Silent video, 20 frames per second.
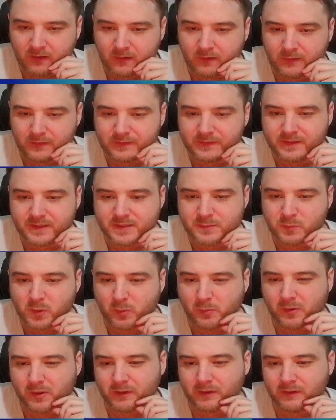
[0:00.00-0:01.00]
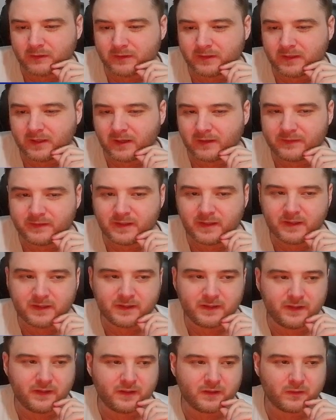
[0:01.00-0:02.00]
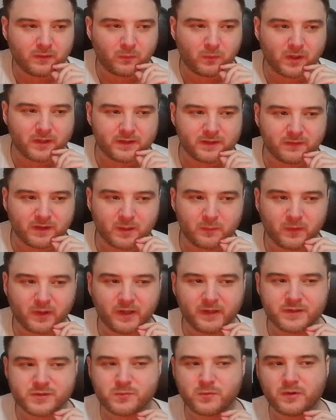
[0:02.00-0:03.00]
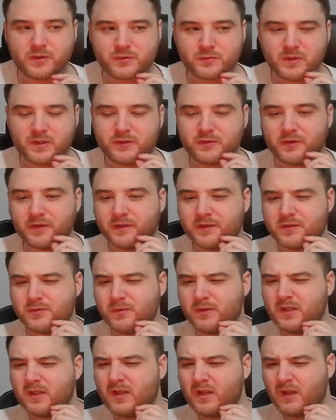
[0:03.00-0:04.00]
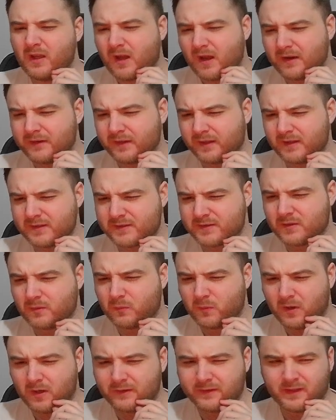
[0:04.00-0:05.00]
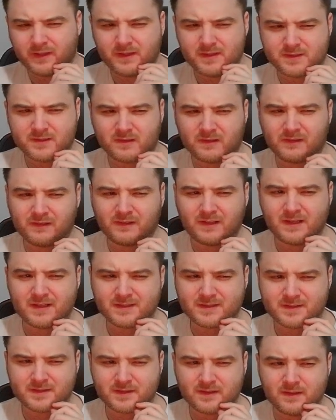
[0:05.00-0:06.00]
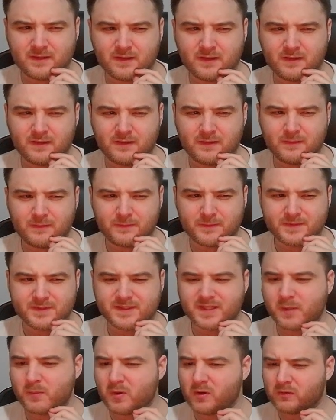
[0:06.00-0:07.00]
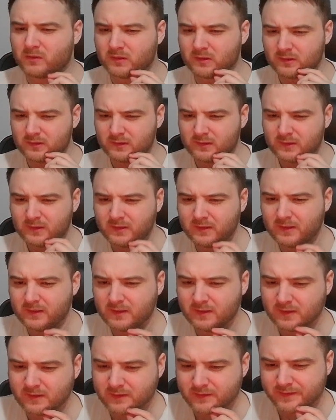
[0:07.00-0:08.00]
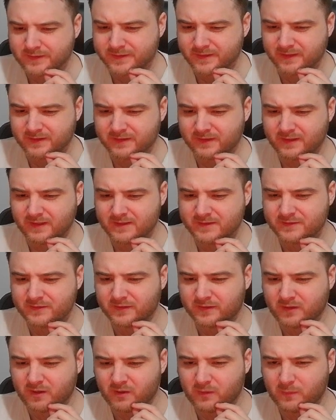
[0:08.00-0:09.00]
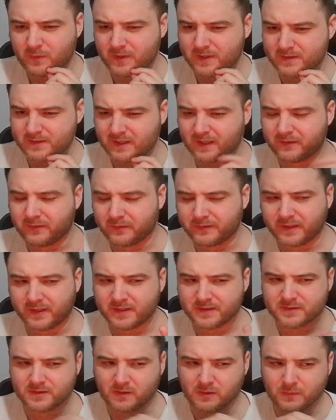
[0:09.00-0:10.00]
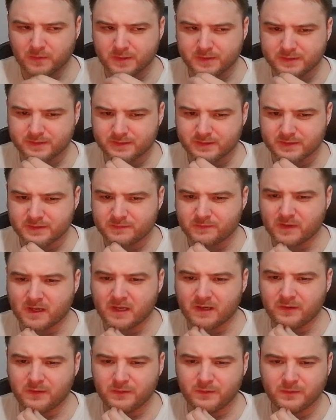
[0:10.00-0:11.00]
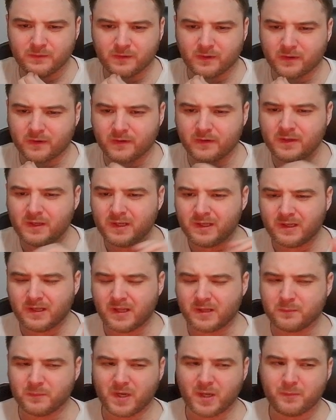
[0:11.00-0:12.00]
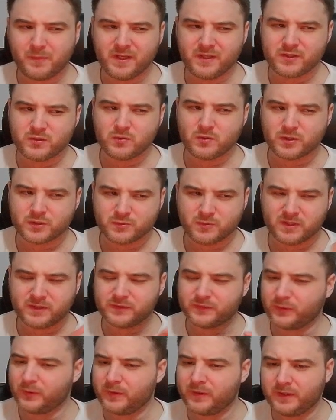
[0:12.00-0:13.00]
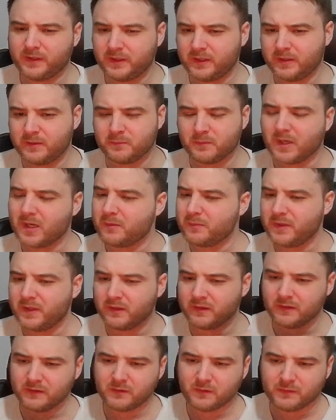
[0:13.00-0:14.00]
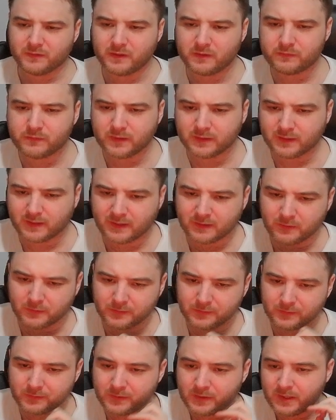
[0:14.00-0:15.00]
This probability, I think here 1 divided by 333, I think is the one that is the less stable, because it's not always, I don't think it's always this value, or it might be 330, it might be a little different, I don't know.